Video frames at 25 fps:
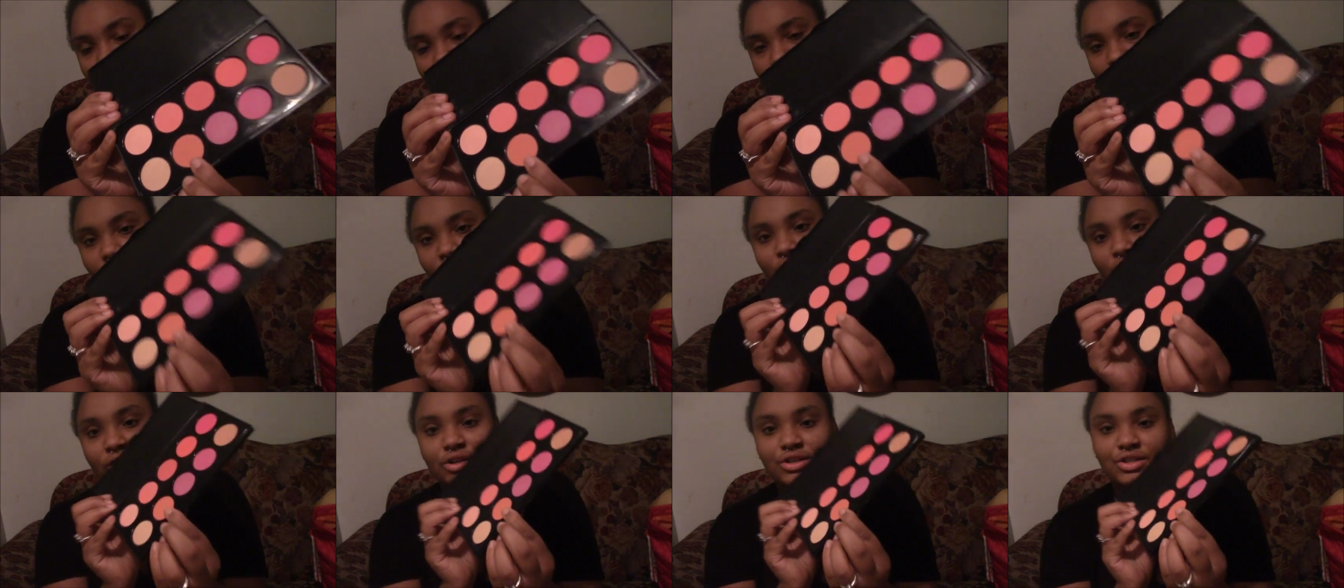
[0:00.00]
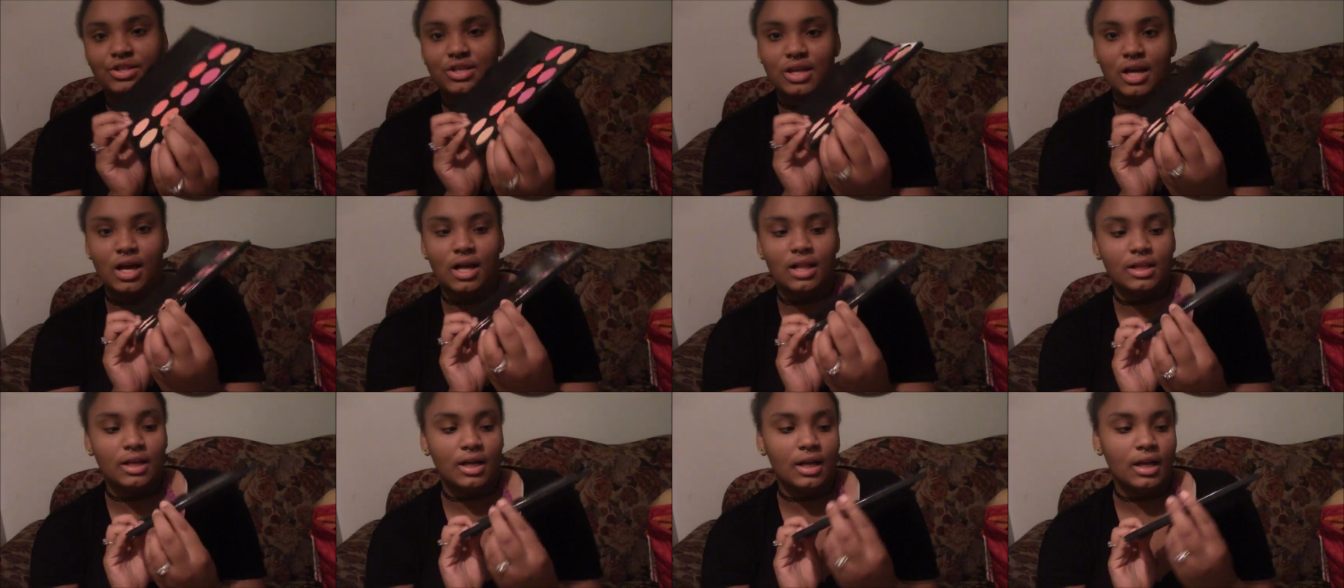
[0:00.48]
this orangey
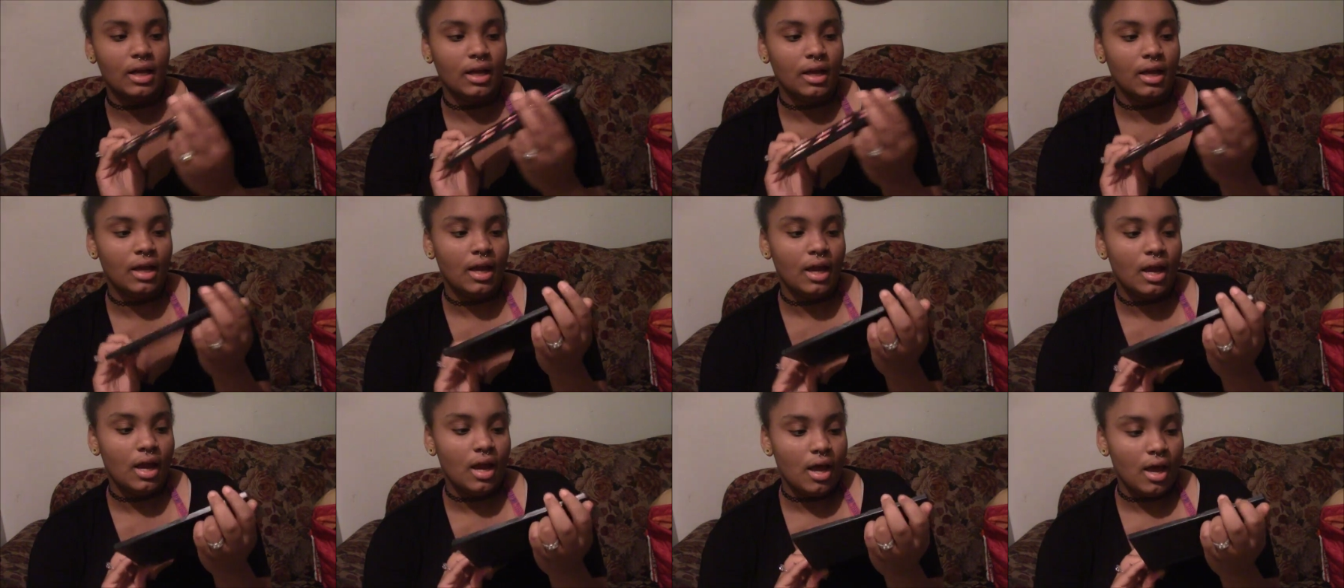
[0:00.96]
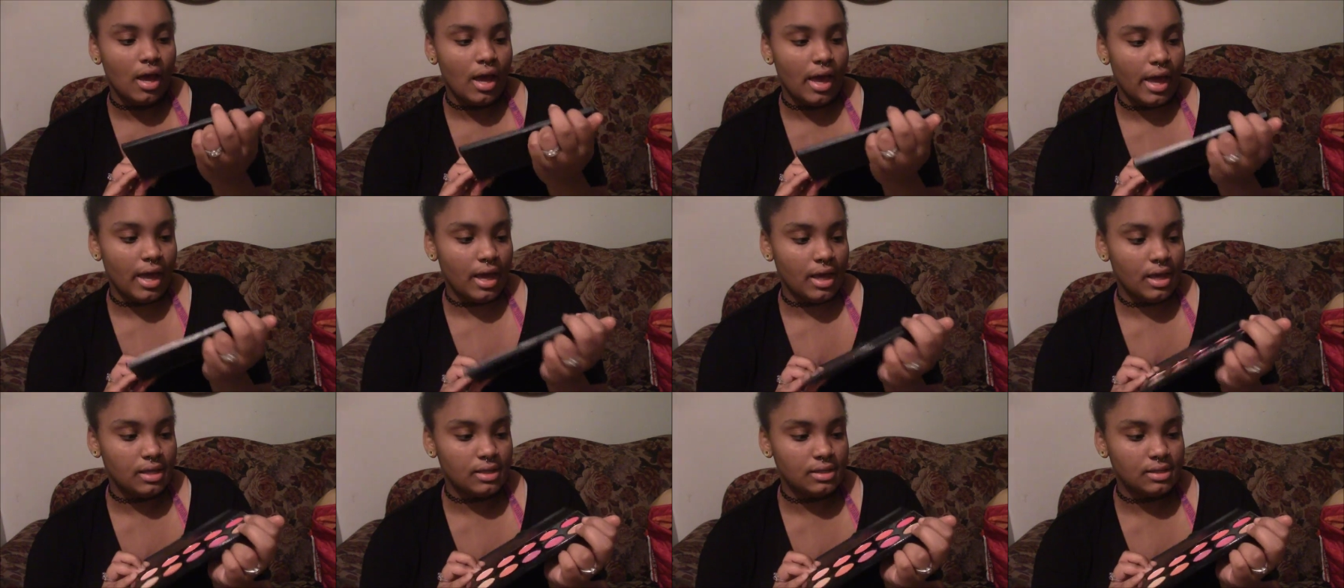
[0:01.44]
color,
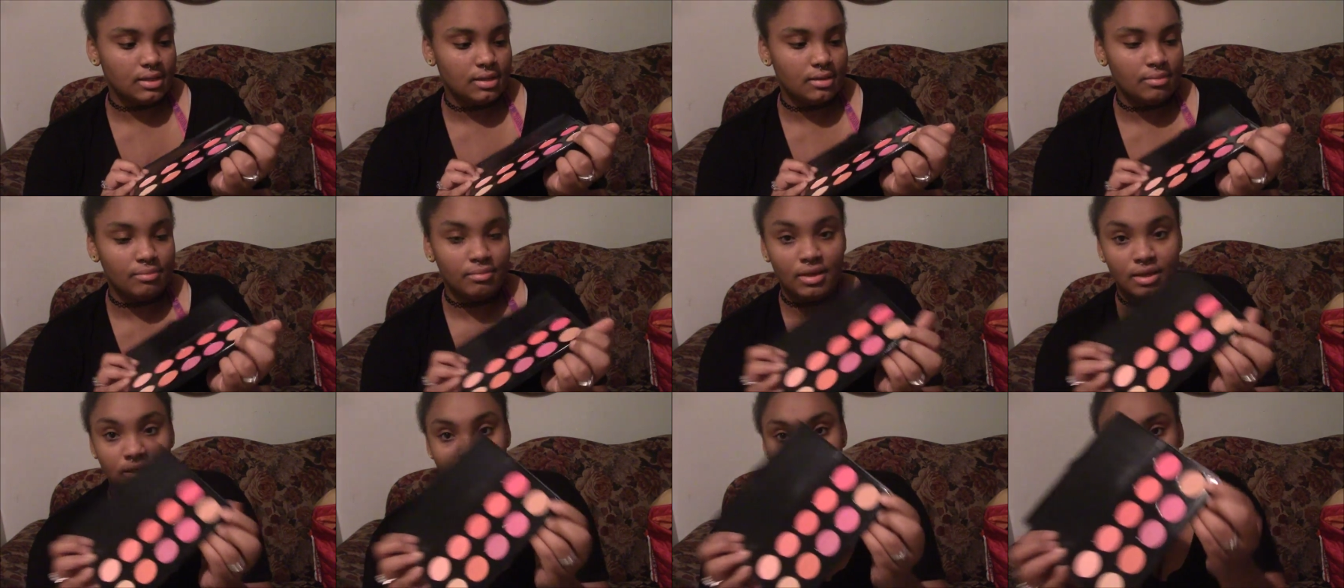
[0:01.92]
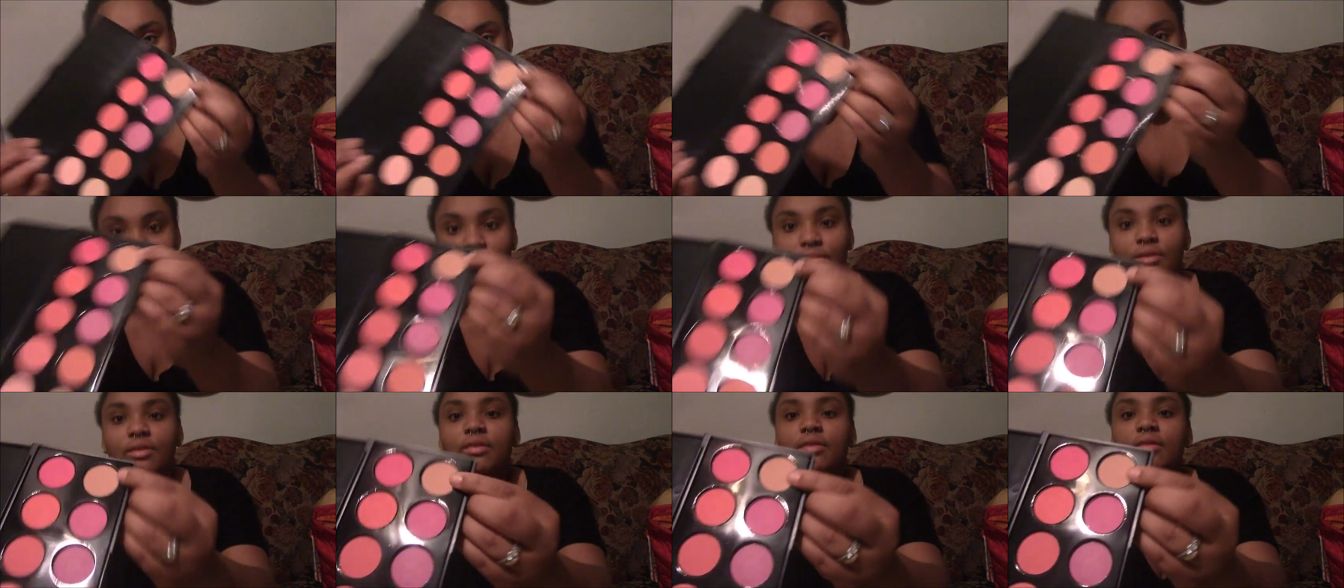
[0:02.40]
and mixed
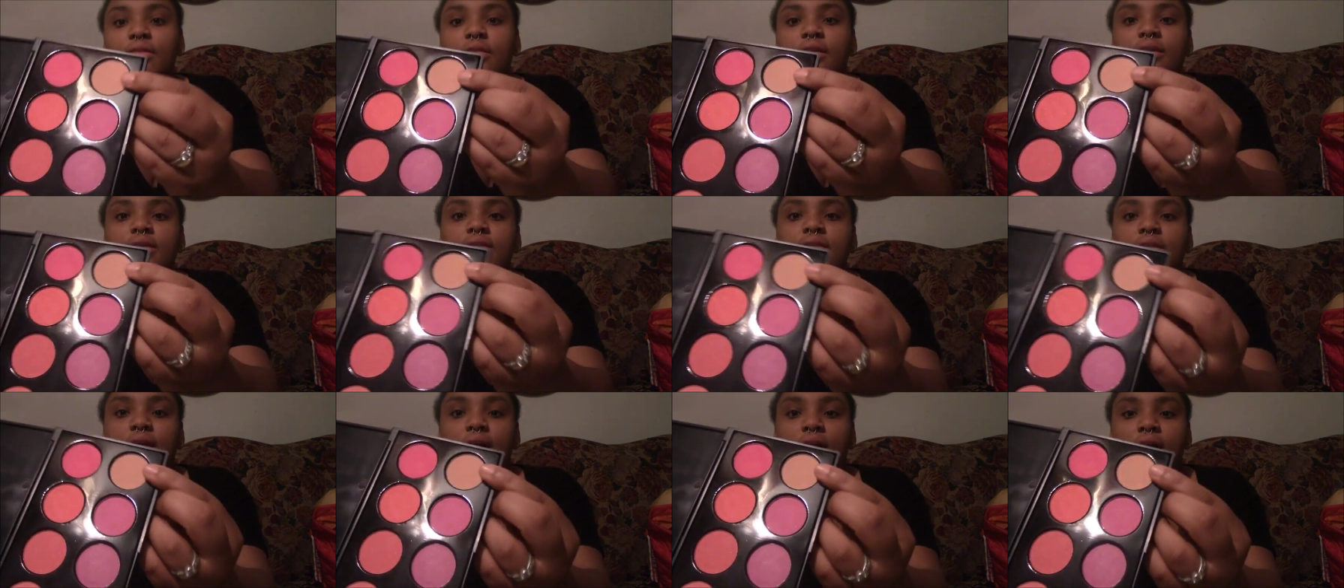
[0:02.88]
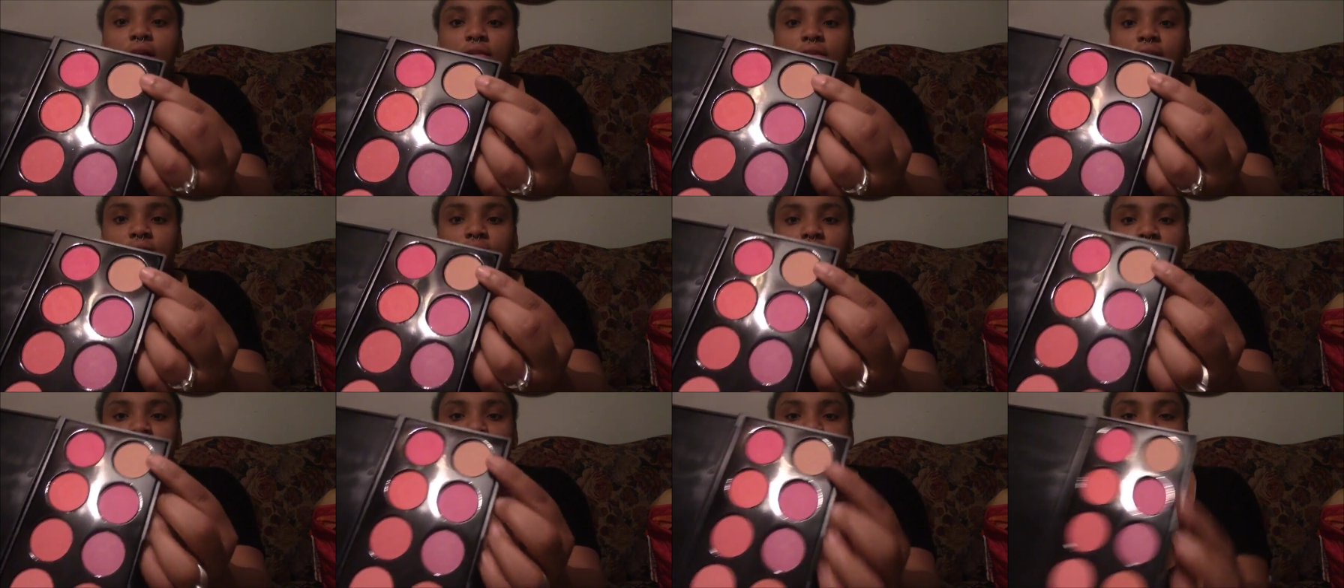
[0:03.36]
with this color
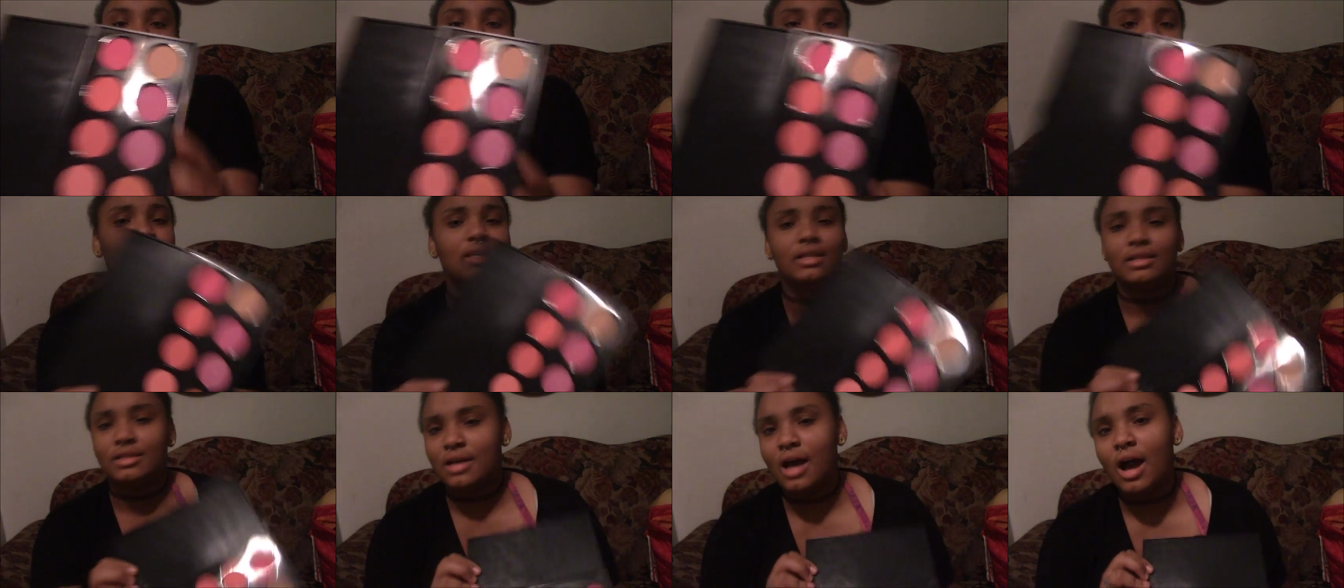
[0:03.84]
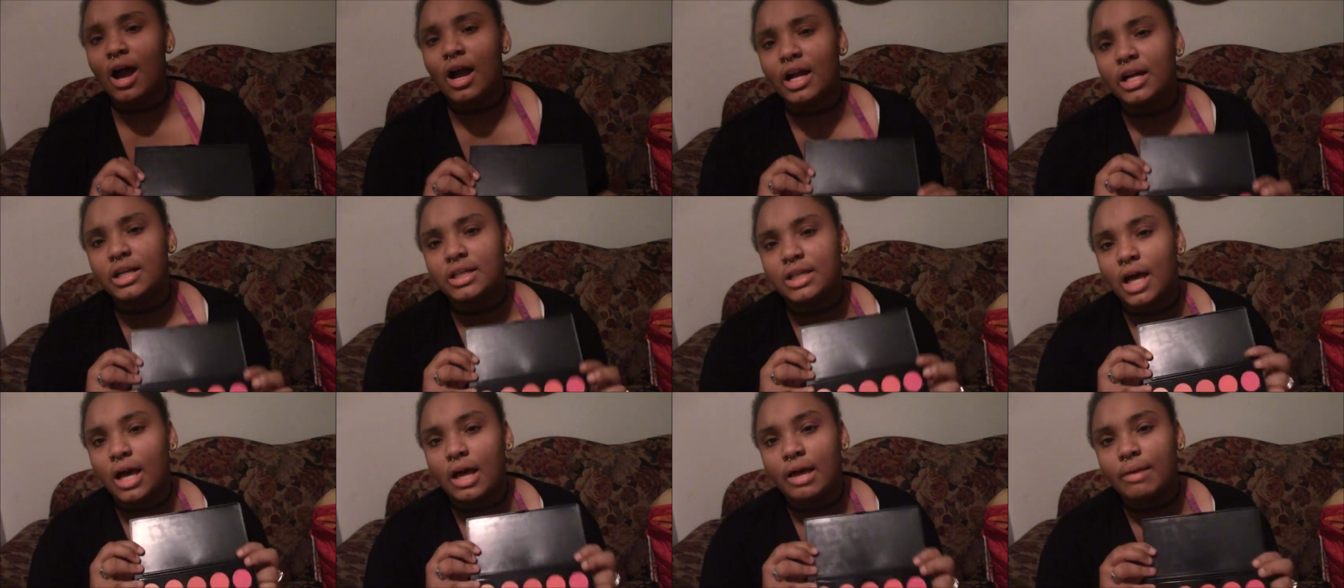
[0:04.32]
here the entire
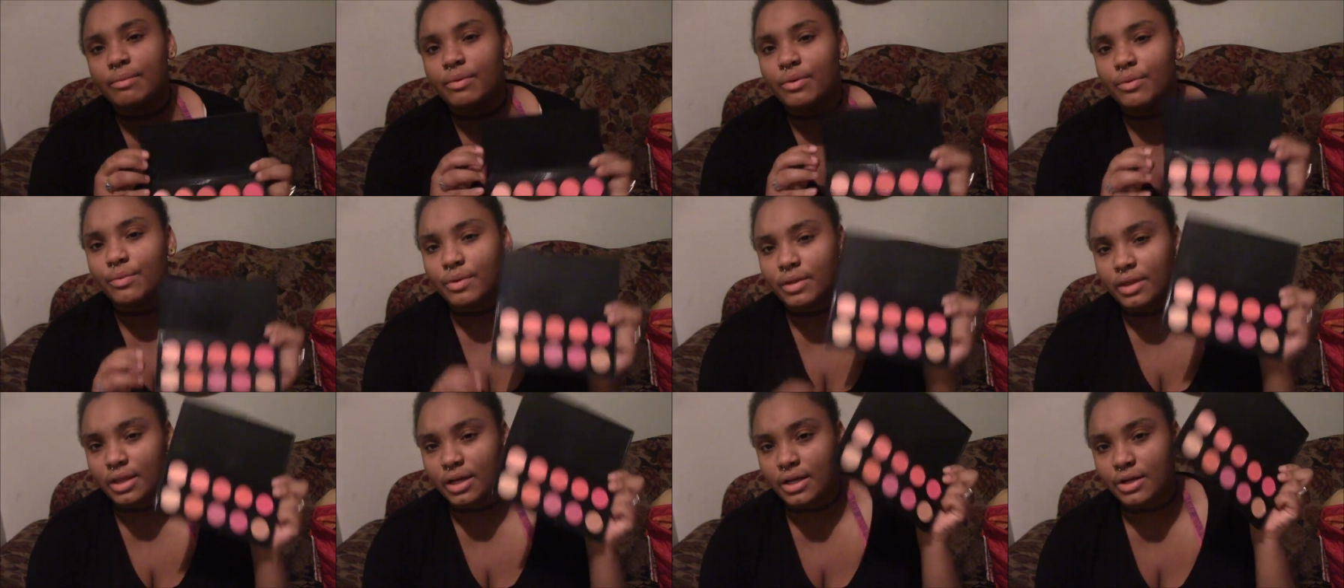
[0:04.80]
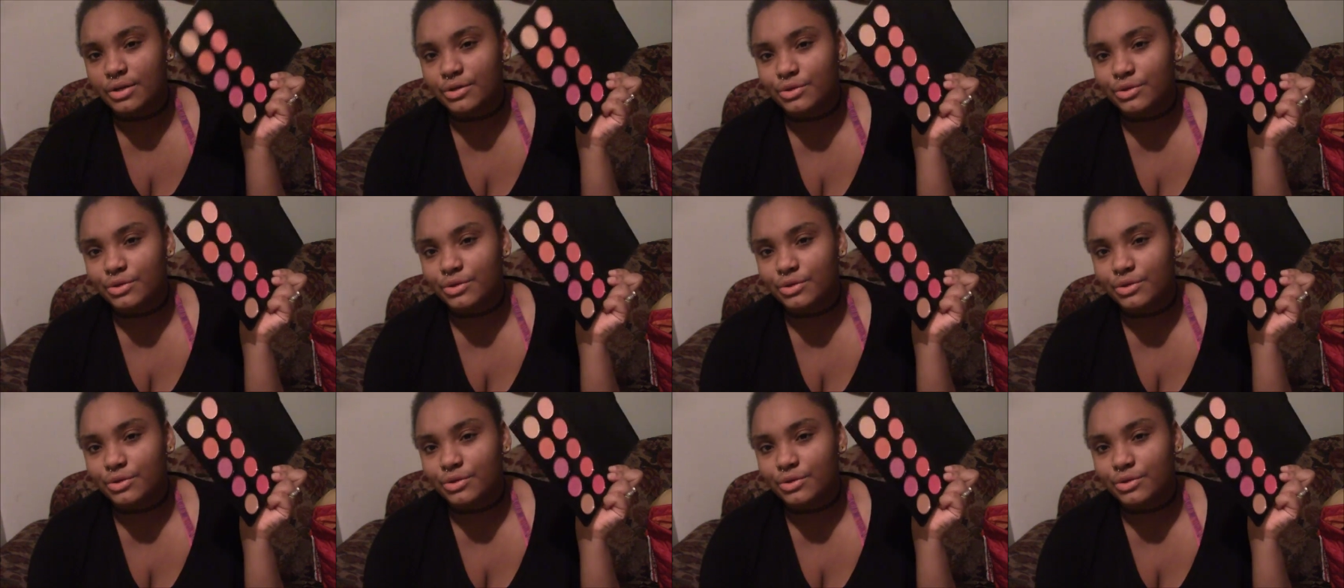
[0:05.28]
time we were there.